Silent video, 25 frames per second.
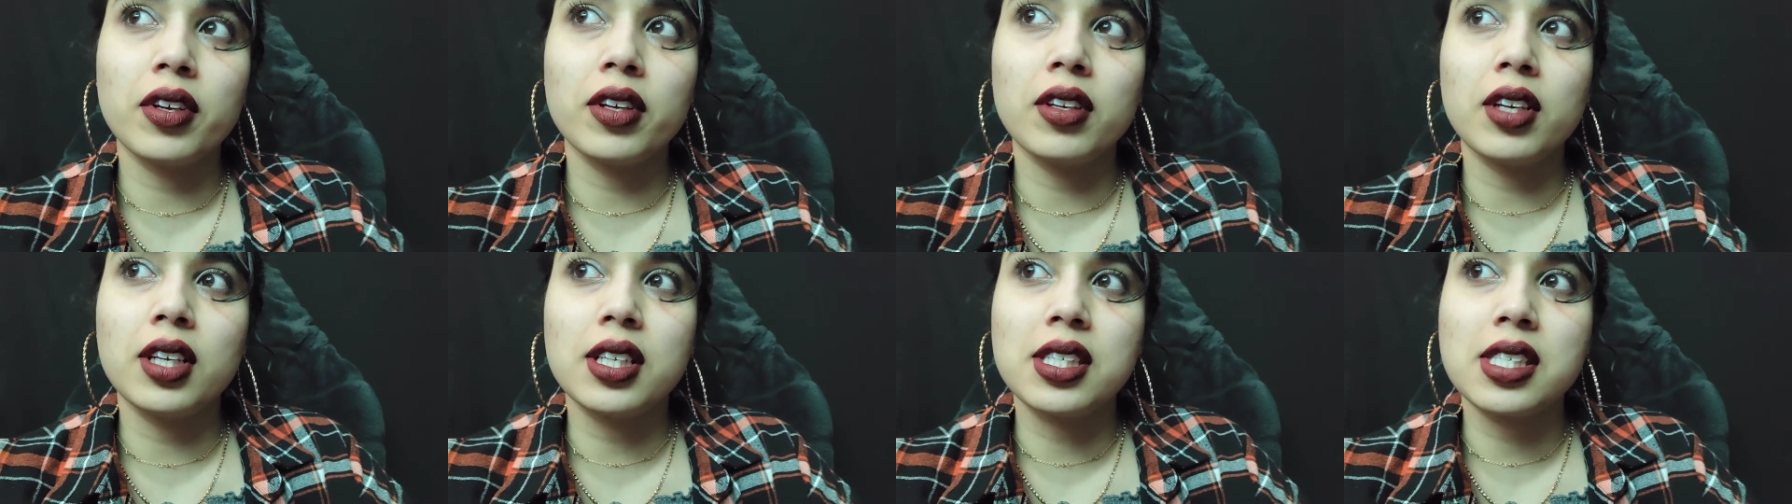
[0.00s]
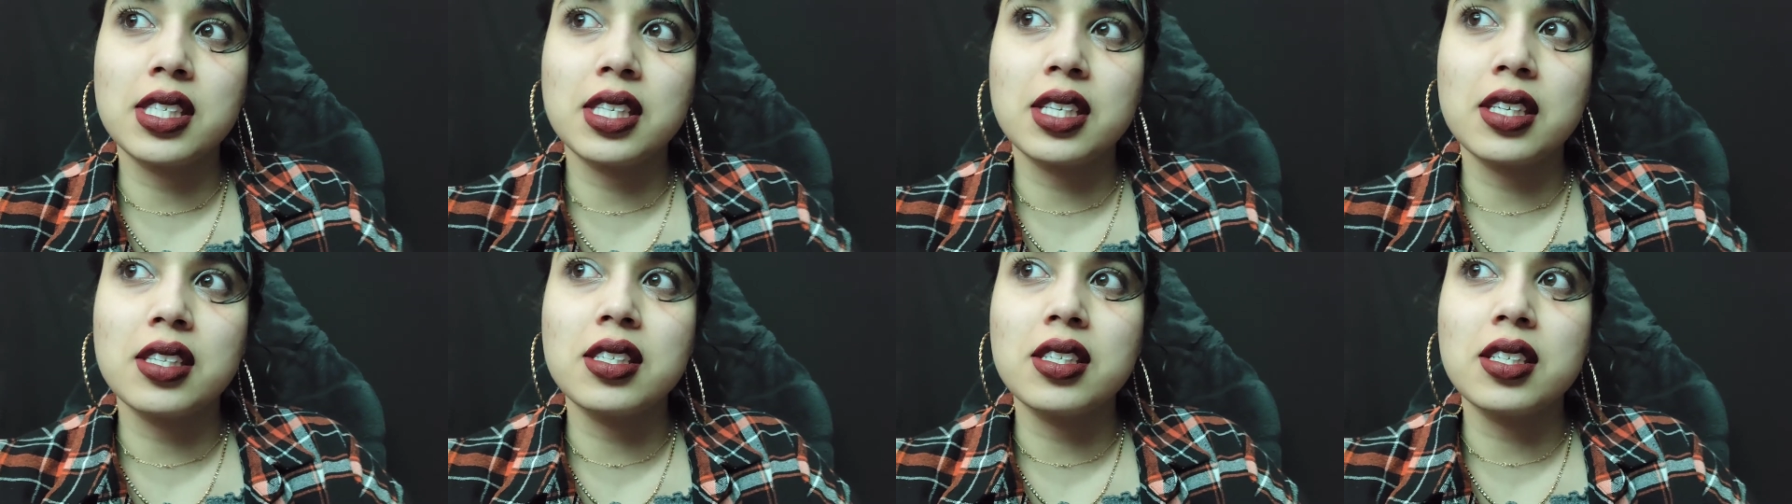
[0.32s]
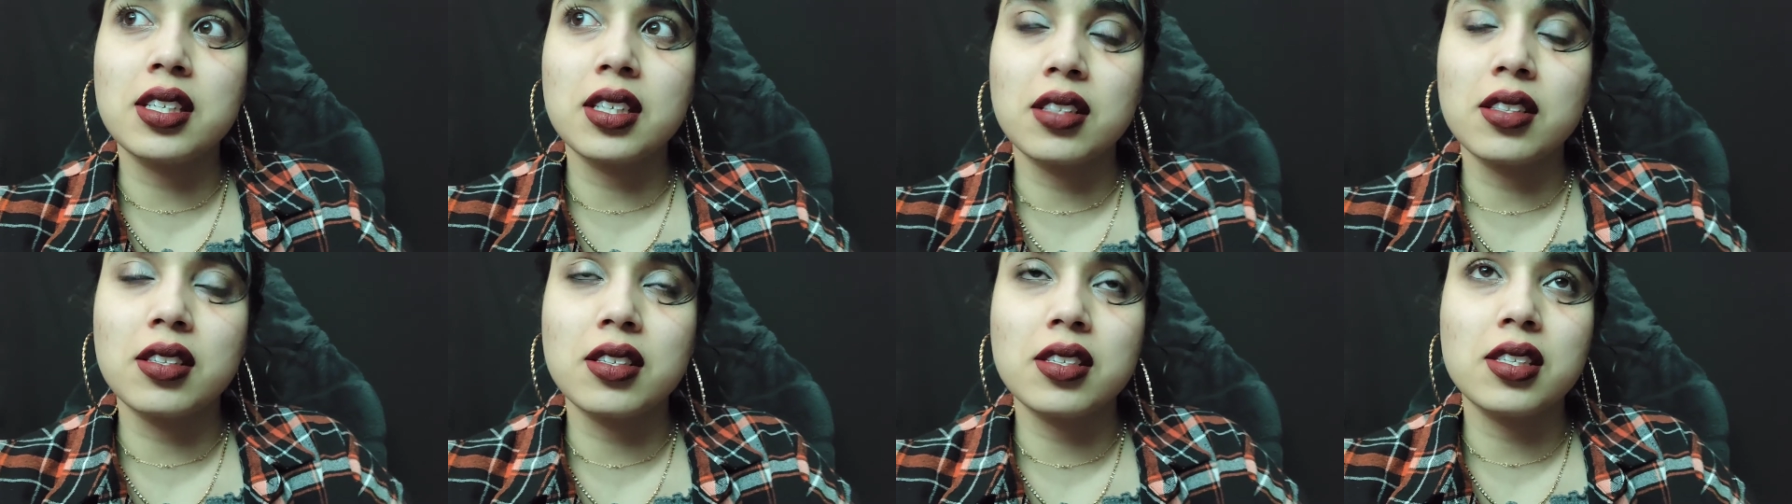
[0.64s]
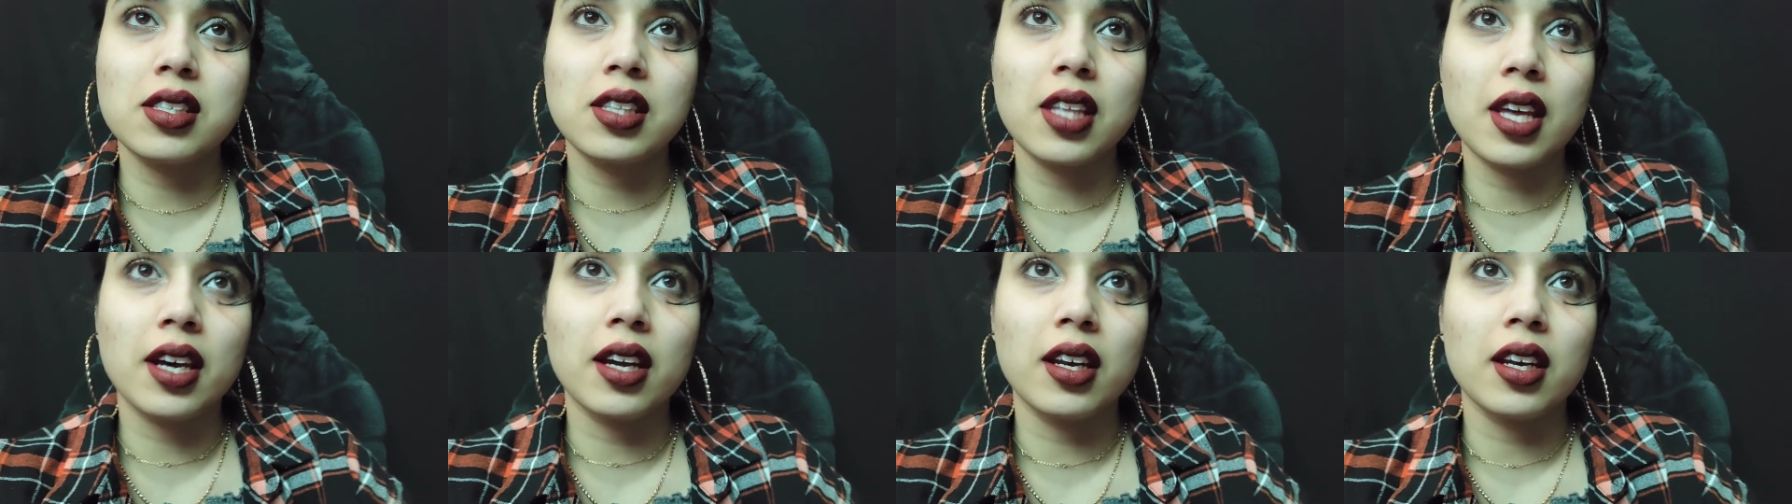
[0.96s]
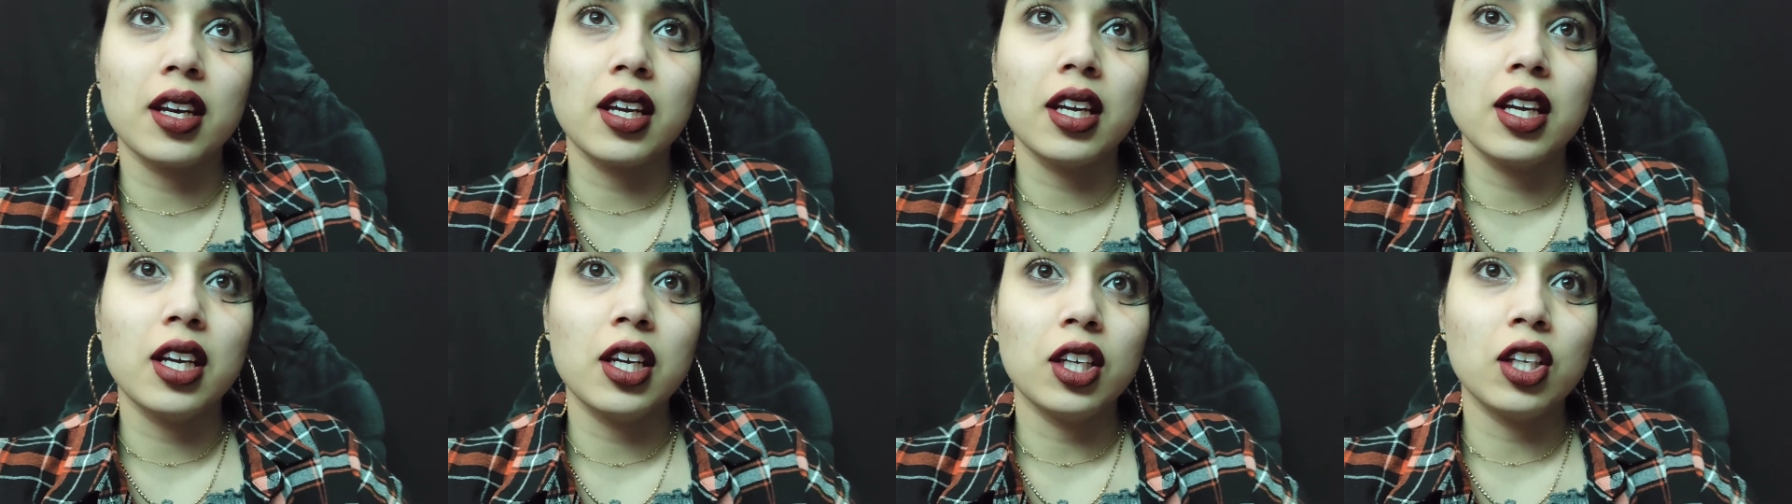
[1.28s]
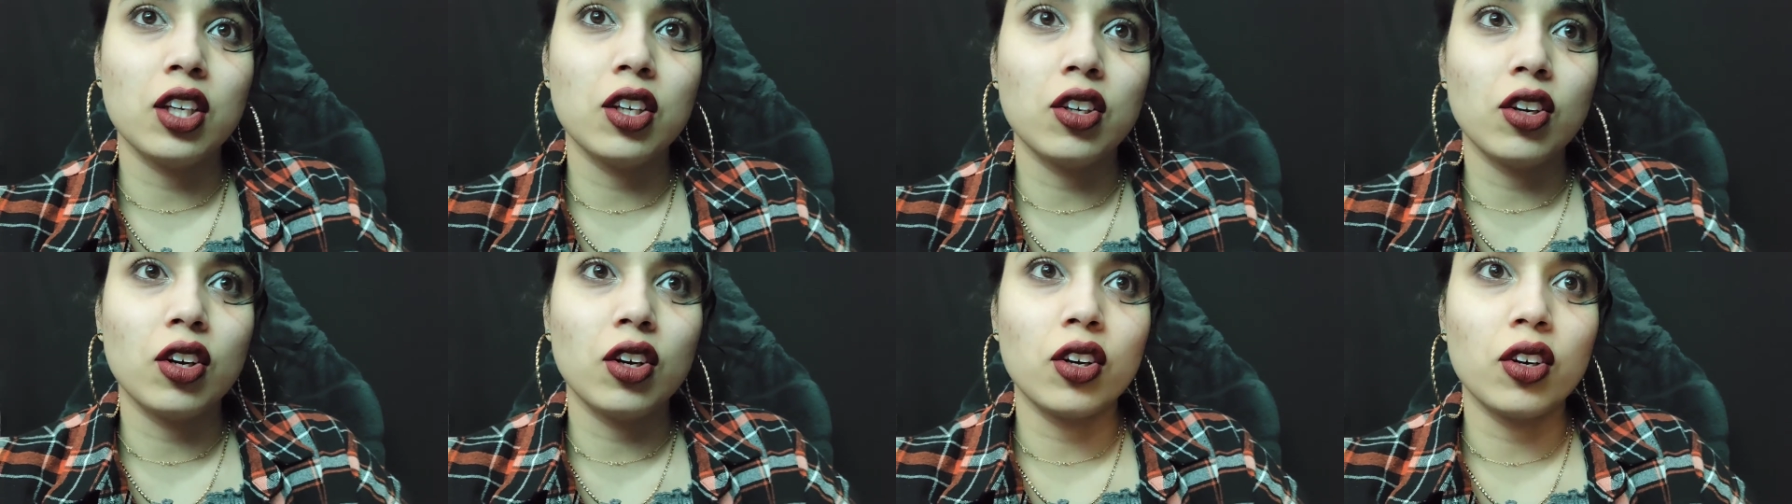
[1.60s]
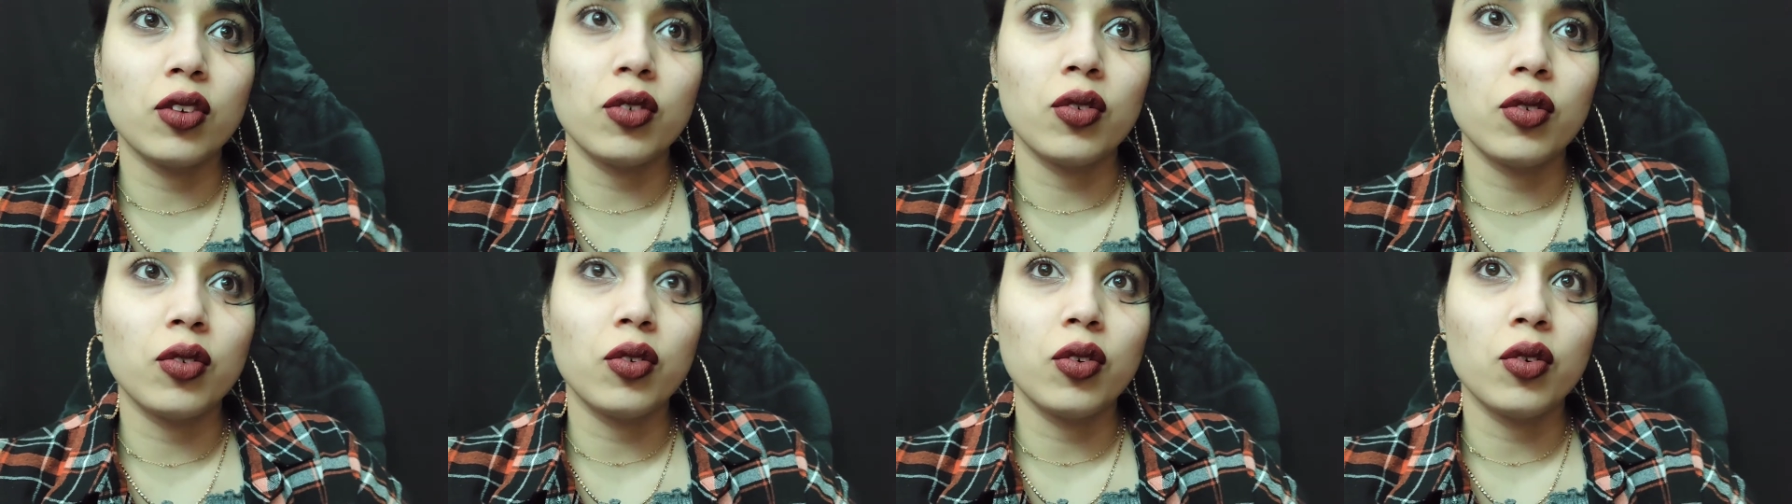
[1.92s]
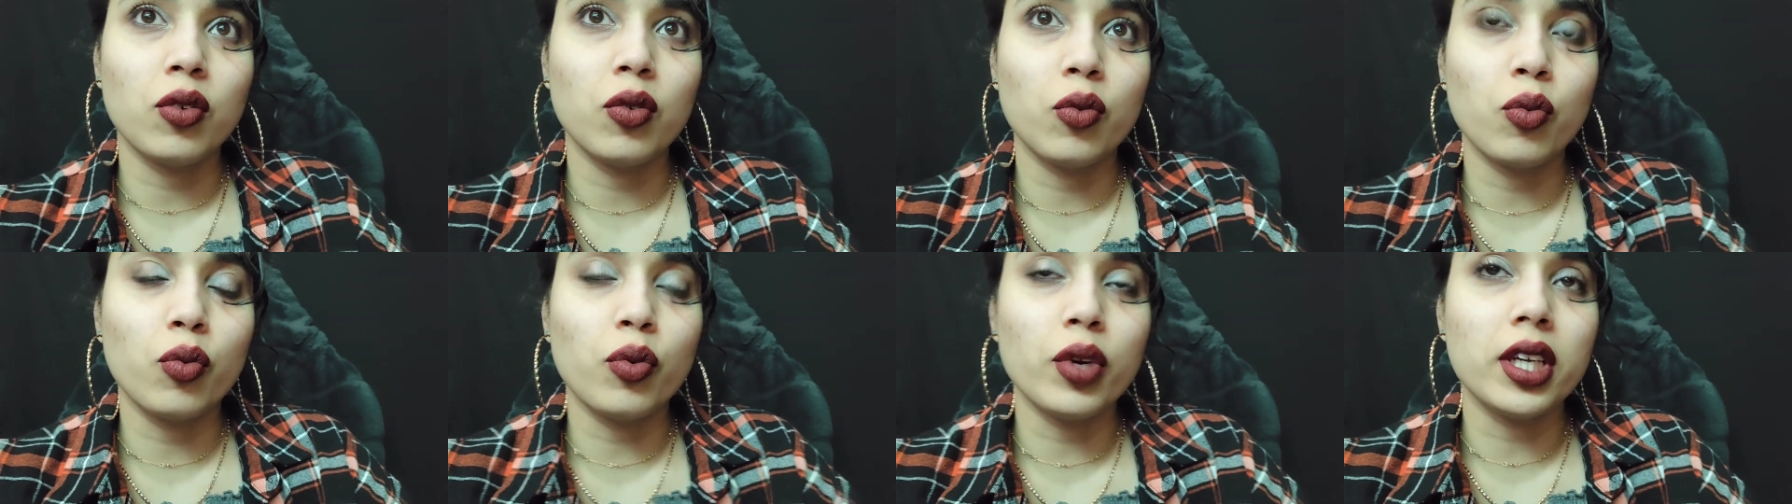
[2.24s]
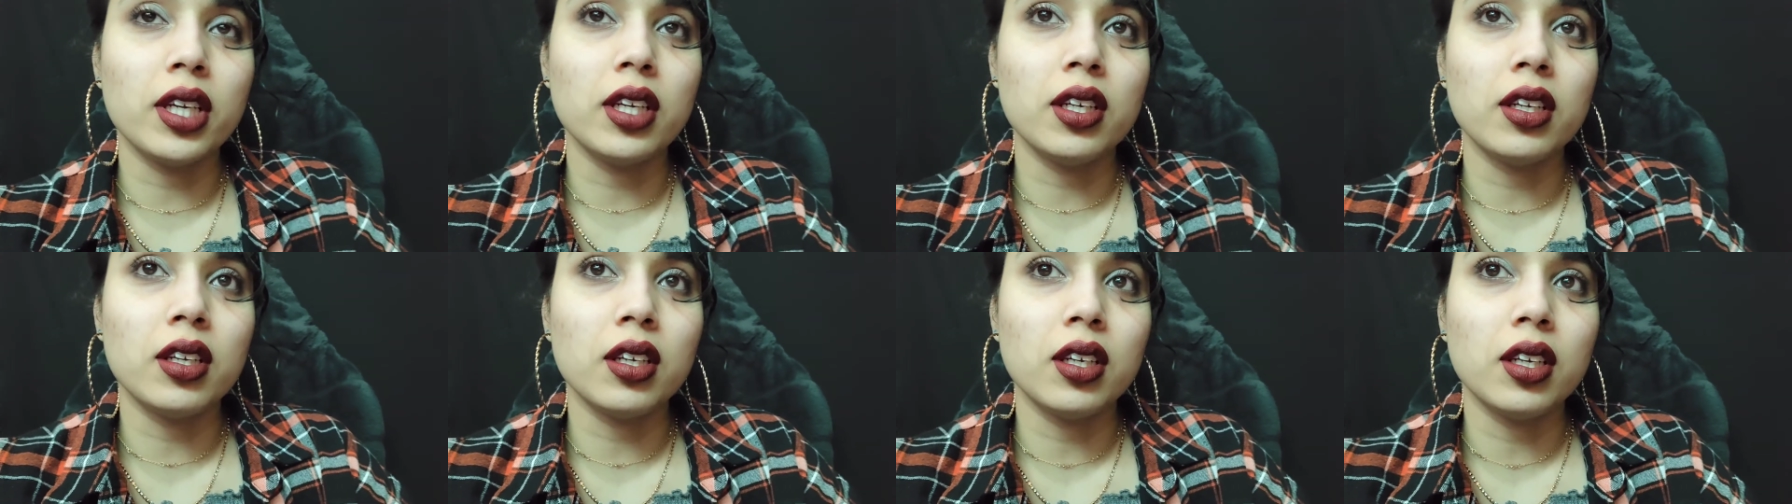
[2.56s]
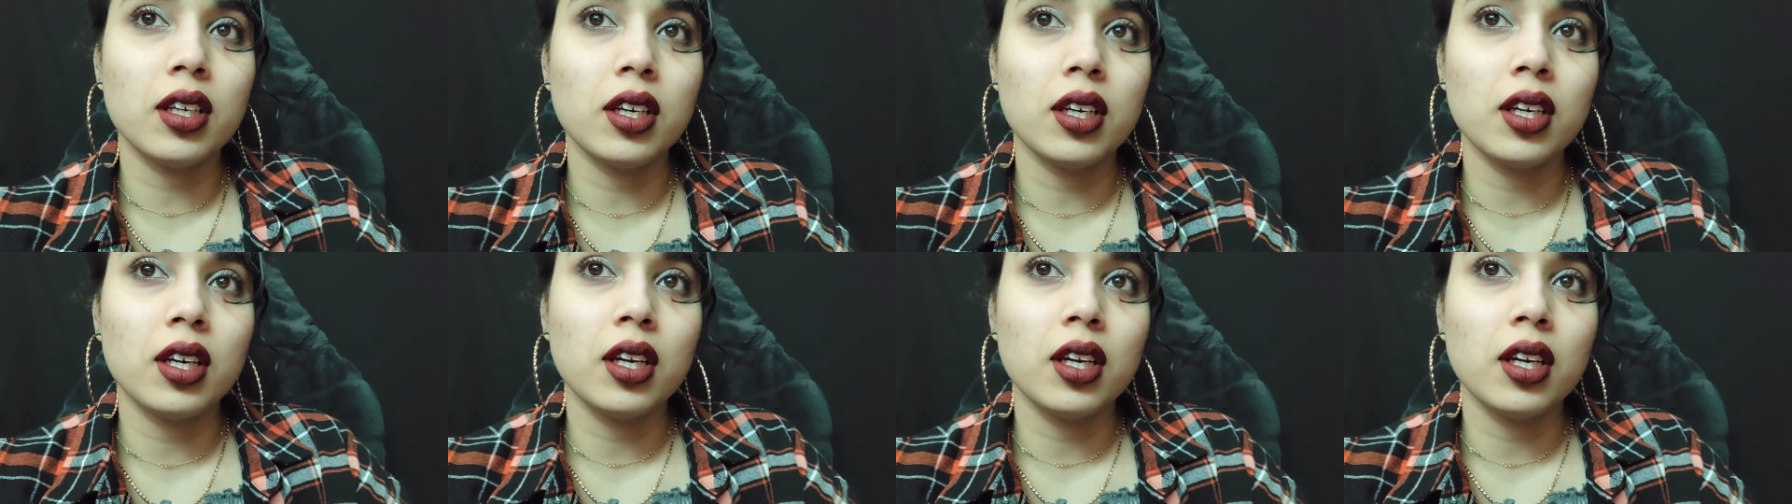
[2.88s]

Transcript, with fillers: assistance that you know we